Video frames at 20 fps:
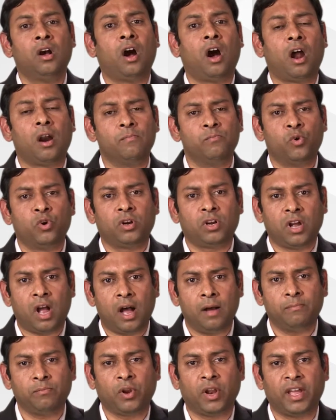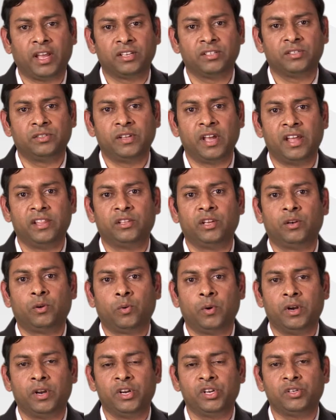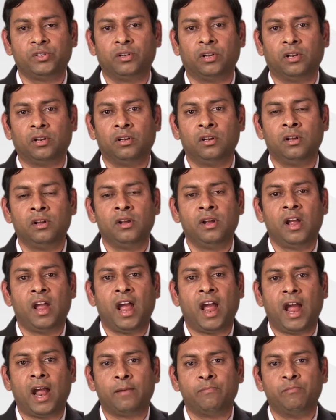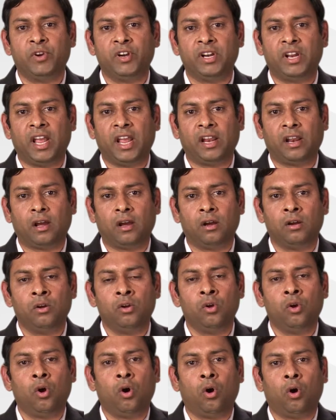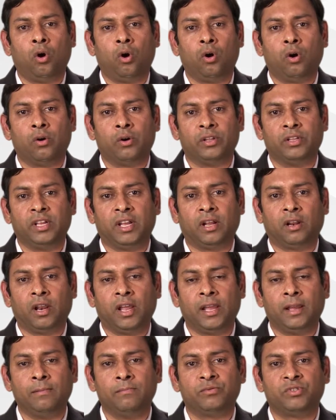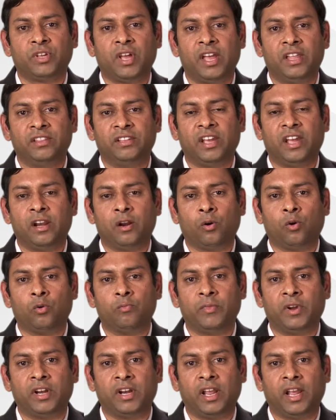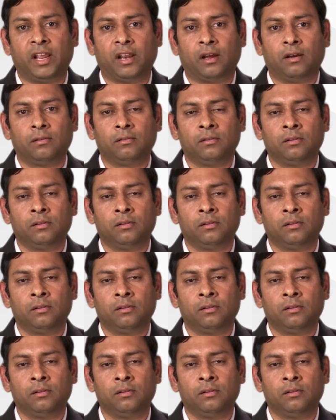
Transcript: are more complex than the traditional admin data or the claims and the enrollment data.